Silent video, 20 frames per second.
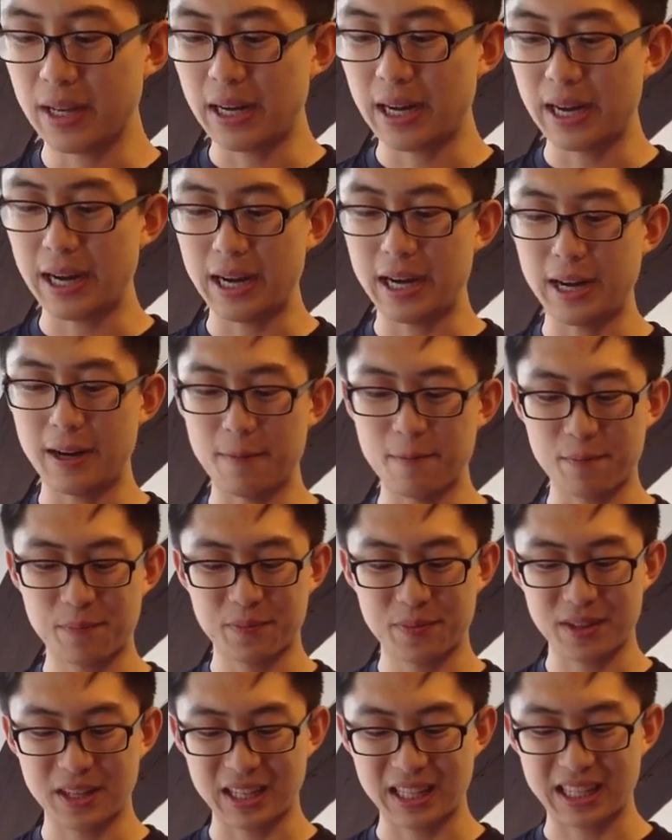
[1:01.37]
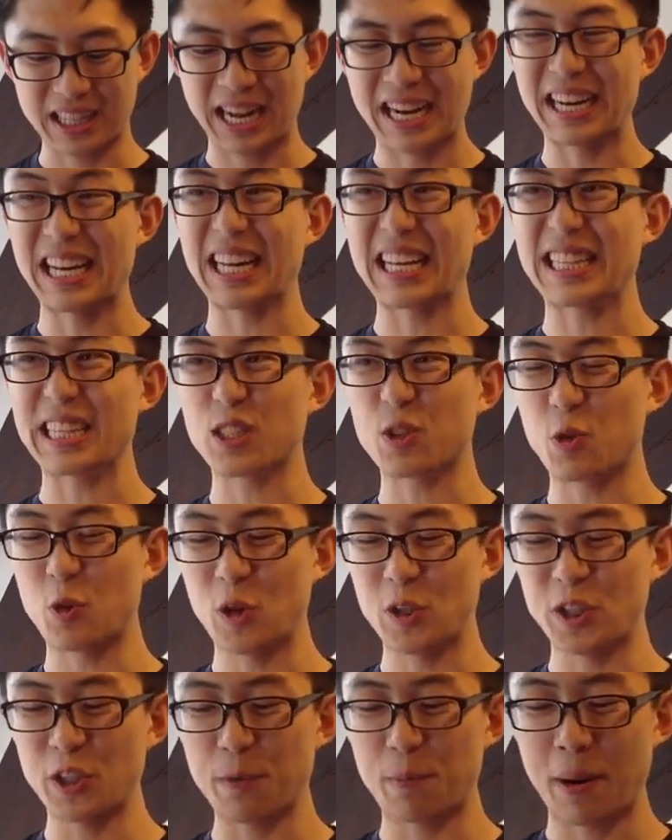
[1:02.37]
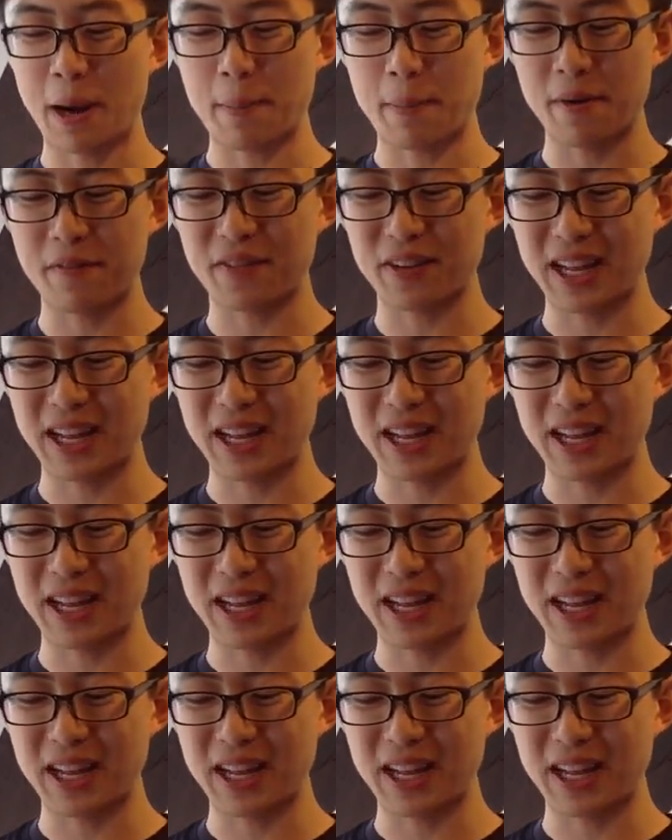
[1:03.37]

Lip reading: Kind of like this cool new pop-up